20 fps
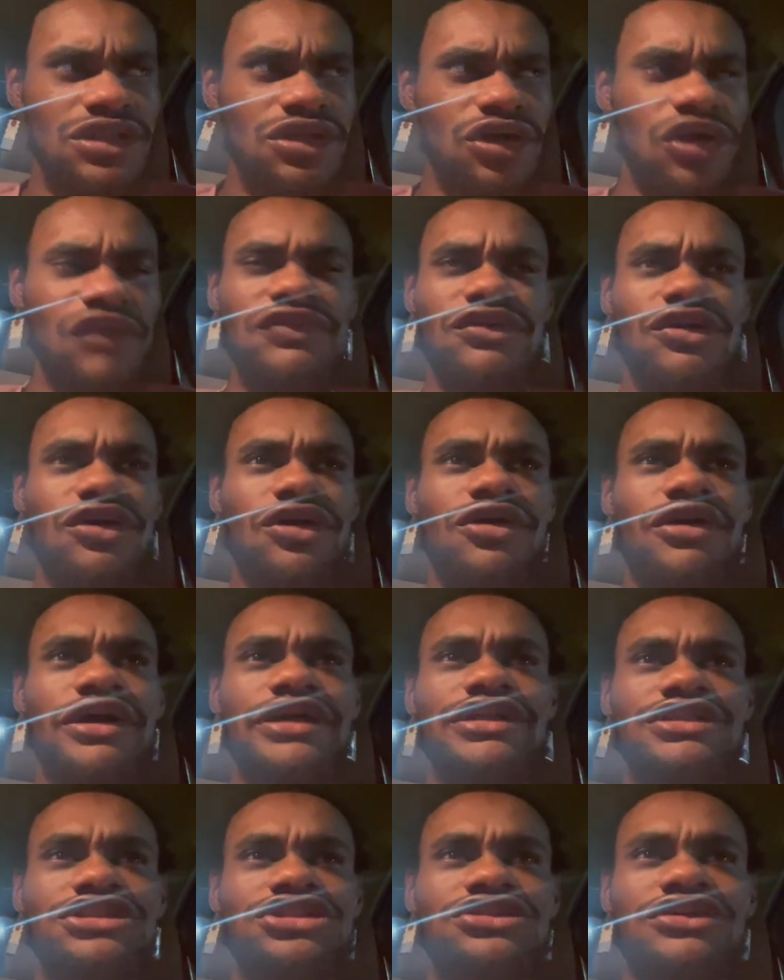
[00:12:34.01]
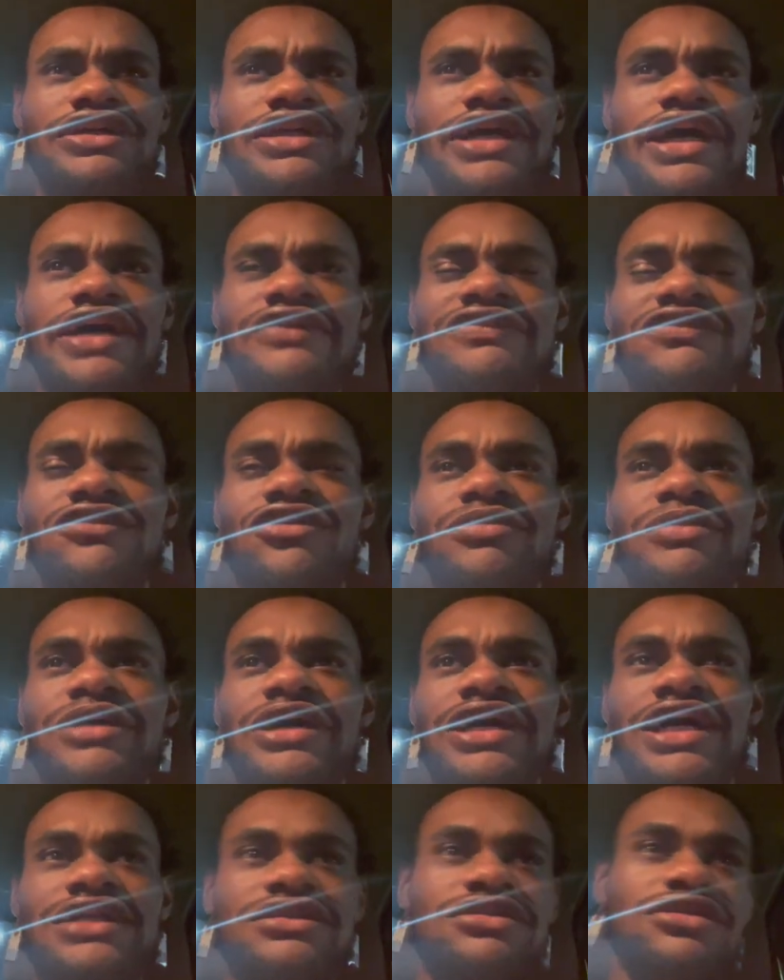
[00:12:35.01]
overall, in a truncated
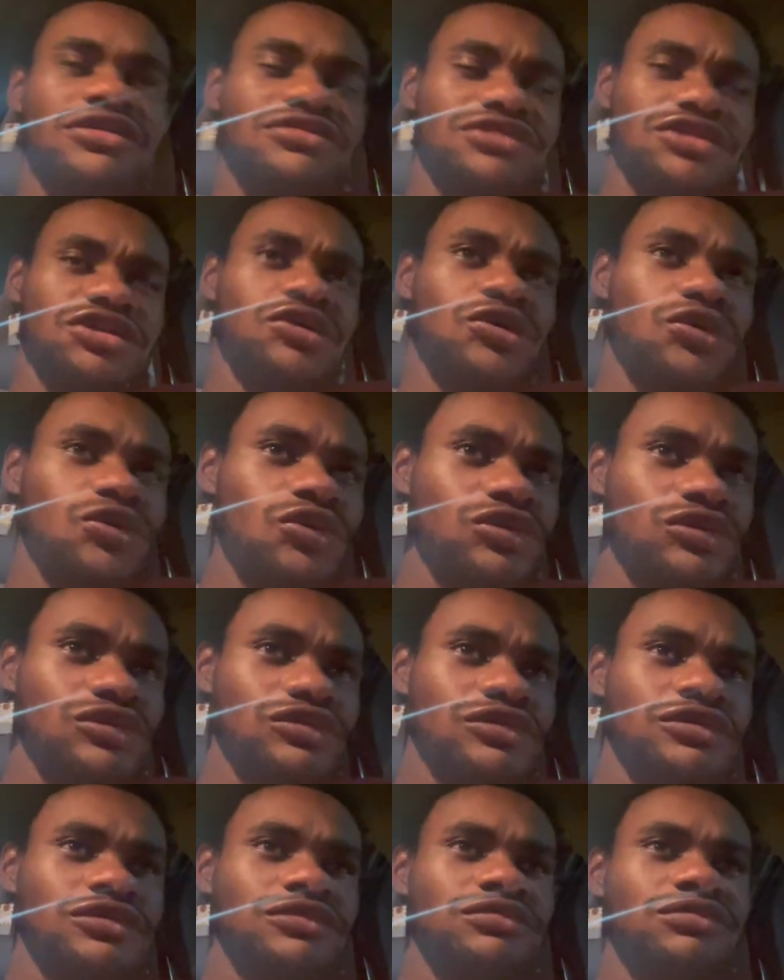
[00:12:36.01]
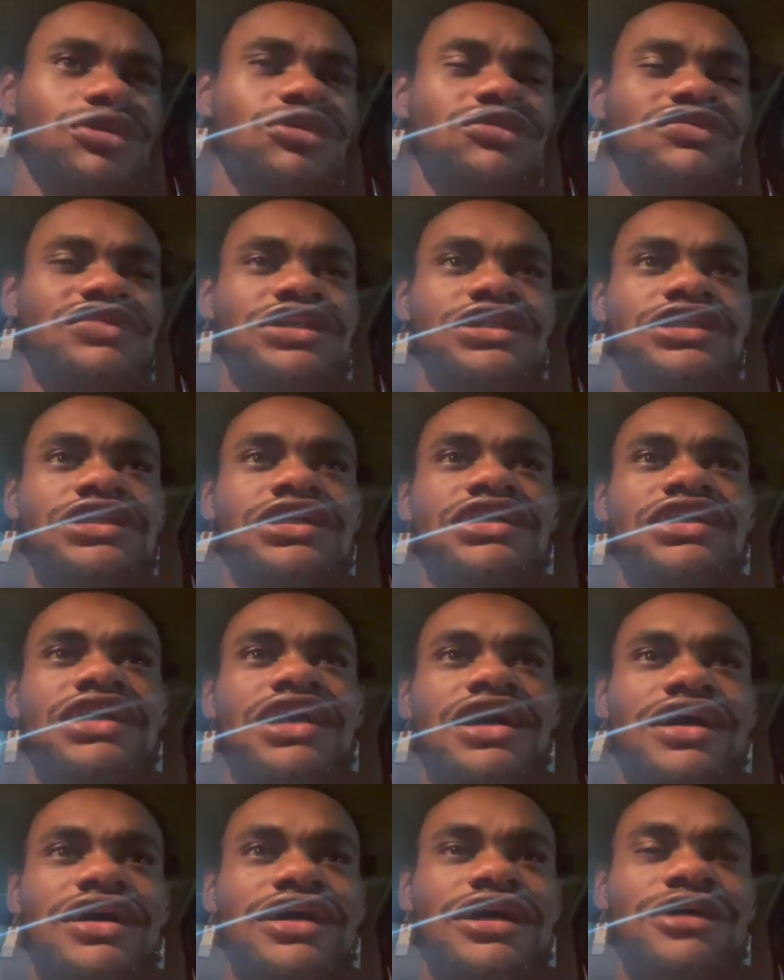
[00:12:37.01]
format, I thought it was a cool movie.
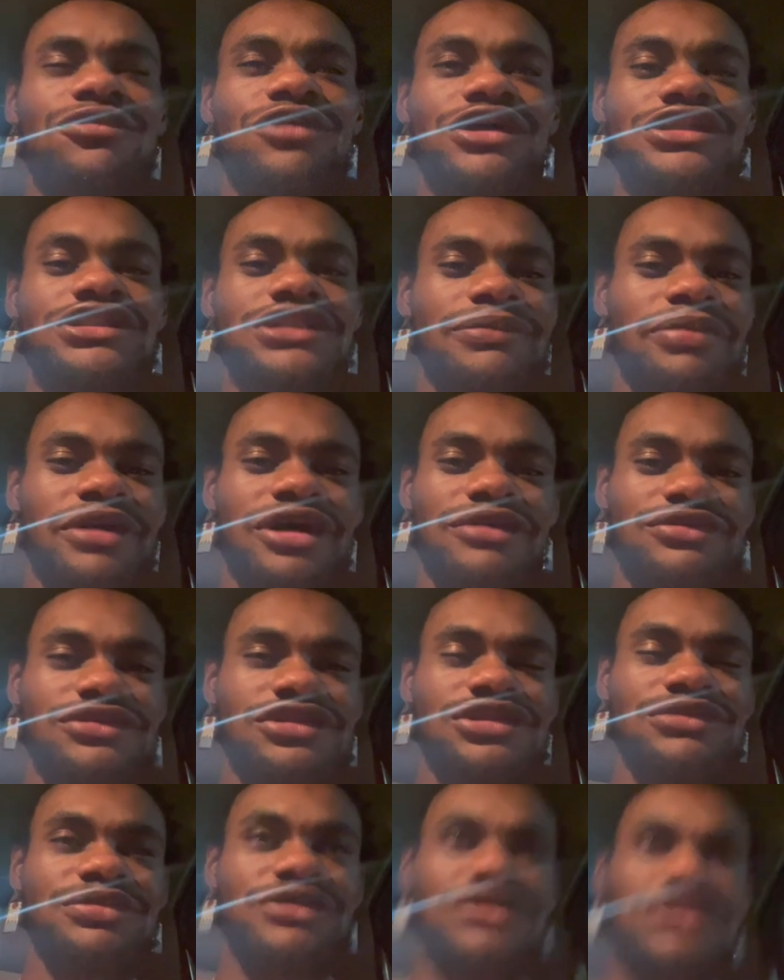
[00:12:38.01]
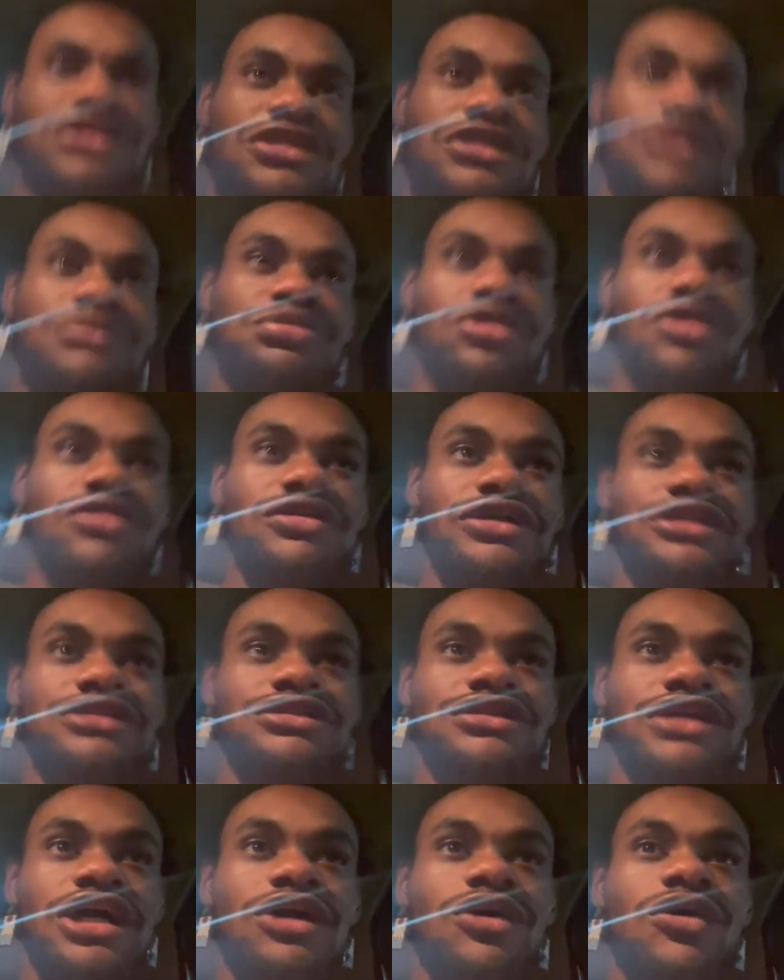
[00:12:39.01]
Uh, it wasn't comparable super to the Broly
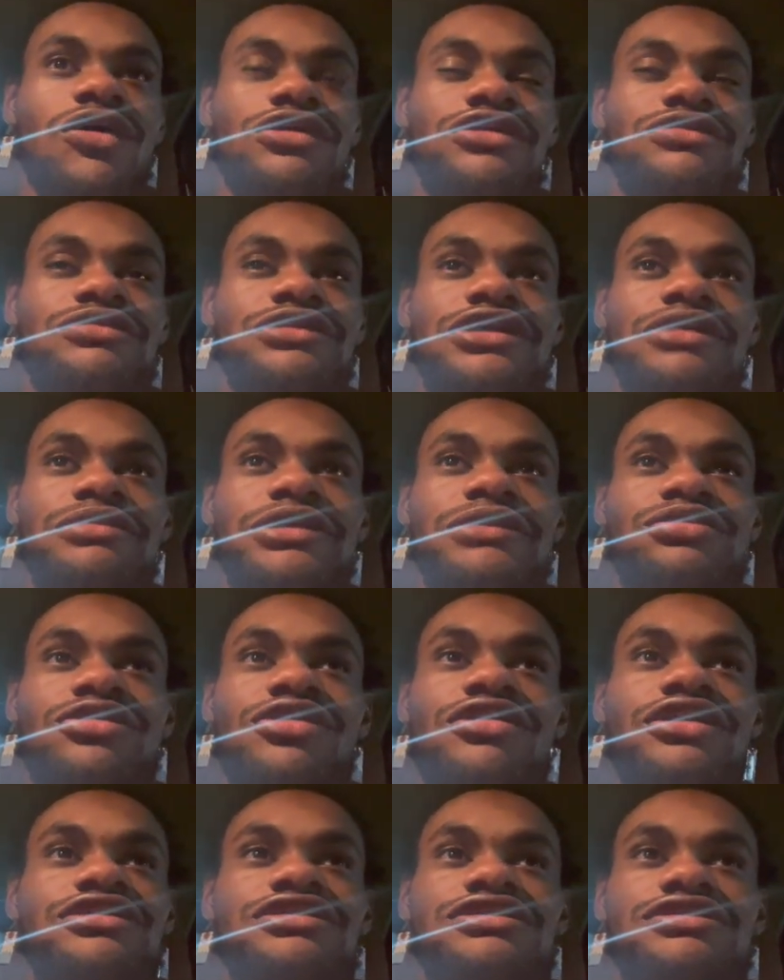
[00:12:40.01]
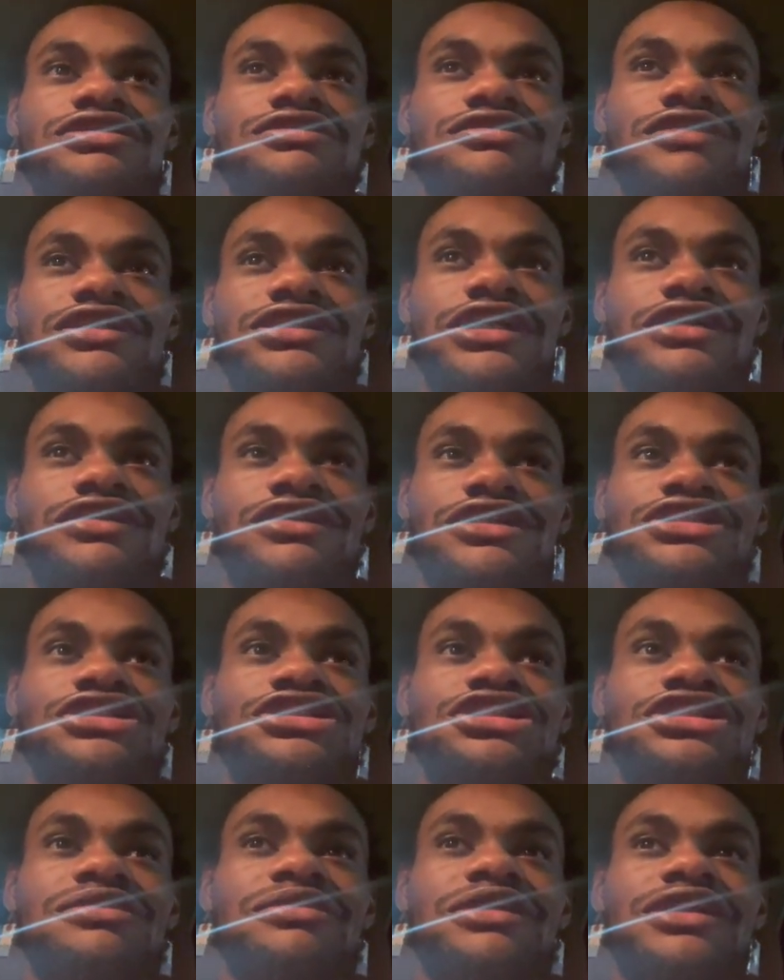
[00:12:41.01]
at all to me. I mean, Broly was like
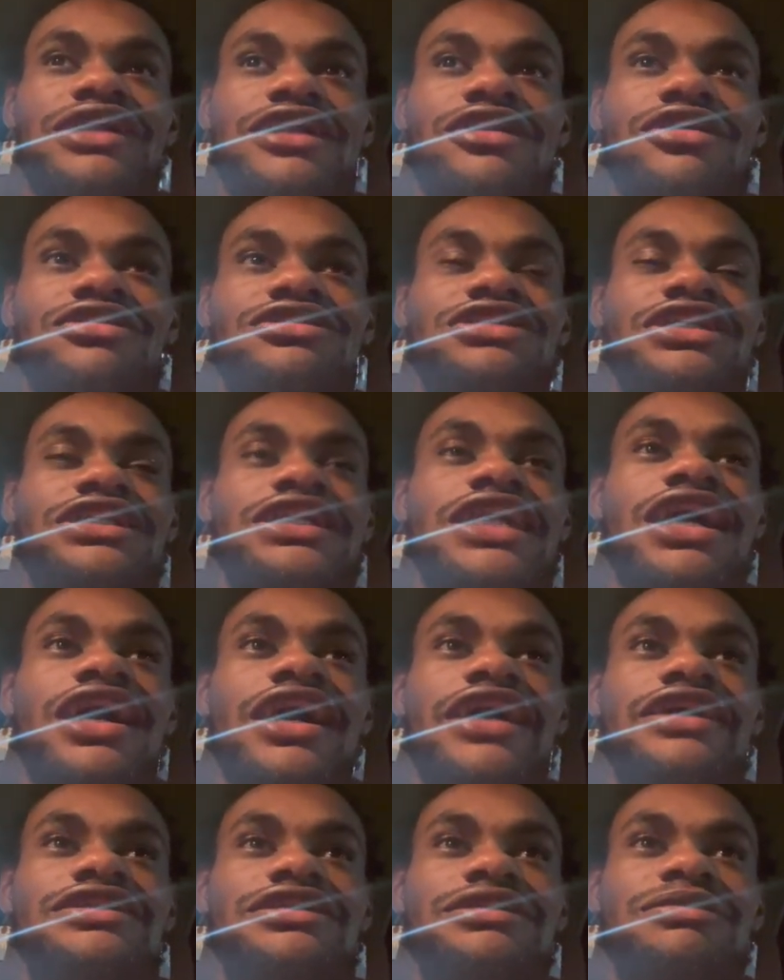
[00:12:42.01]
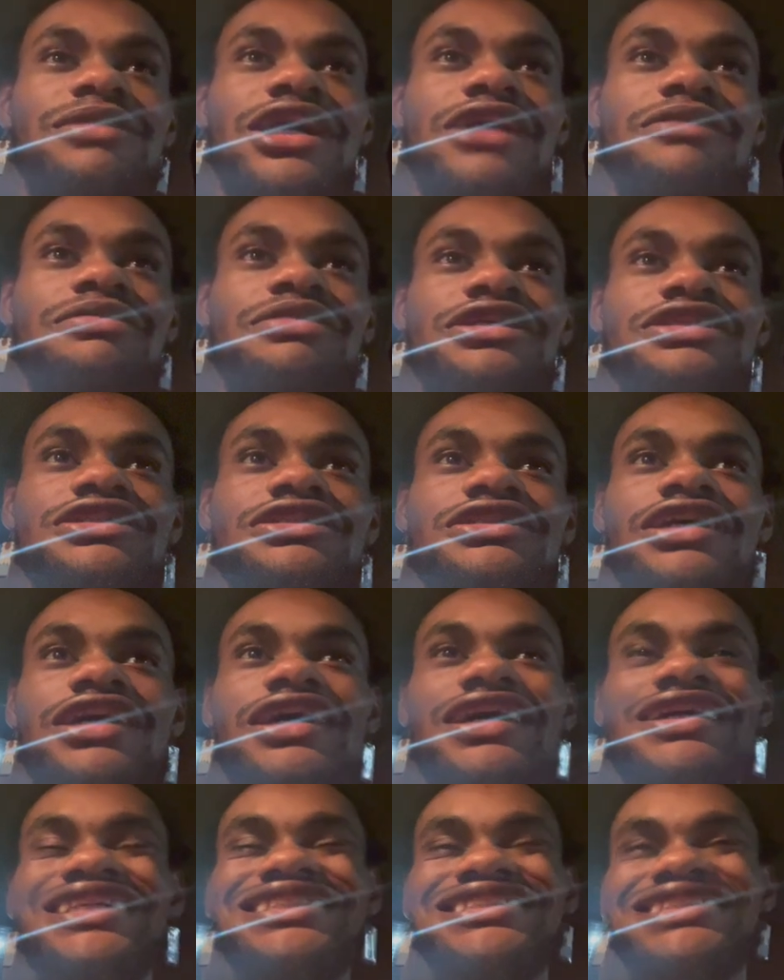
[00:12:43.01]
legitimately close to a nine in my opinion.
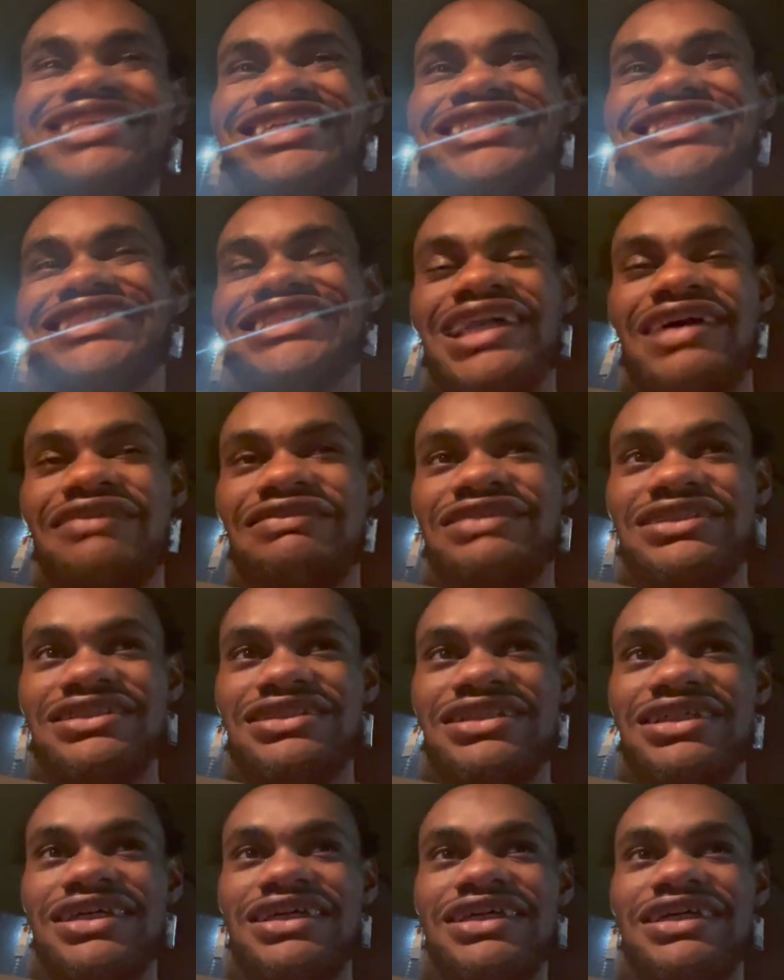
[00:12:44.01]
This is like a seven.